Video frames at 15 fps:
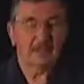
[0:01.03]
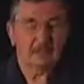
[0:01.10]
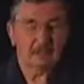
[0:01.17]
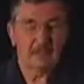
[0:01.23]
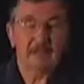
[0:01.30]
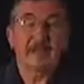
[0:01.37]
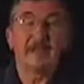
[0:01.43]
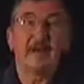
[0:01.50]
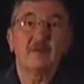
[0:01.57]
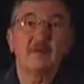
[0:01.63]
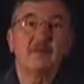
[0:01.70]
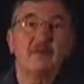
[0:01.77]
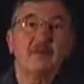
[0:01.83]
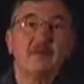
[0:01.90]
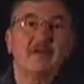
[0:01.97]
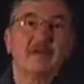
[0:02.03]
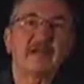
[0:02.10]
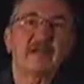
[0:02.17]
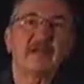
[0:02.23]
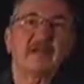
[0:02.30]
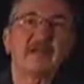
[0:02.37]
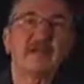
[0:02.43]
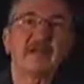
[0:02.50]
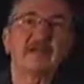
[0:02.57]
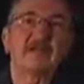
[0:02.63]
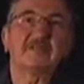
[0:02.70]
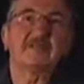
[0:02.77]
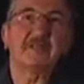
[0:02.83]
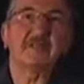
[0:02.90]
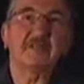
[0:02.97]
Hi, I'm Bill Riden from Penn
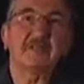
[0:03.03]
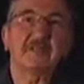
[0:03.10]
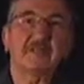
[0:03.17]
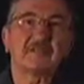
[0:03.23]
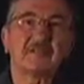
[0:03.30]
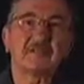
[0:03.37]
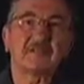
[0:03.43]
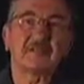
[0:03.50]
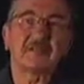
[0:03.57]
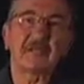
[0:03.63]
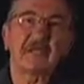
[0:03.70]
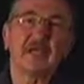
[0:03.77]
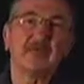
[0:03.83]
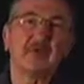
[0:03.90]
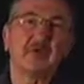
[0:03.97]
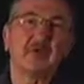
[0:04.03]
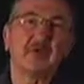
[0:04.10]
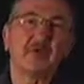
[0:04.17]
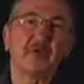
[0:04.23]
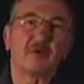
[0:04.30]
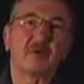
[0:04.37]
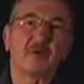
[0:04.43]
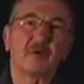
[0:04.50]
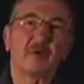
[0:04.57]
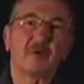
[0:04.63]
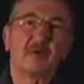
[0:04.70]
State Pesticide Education Program.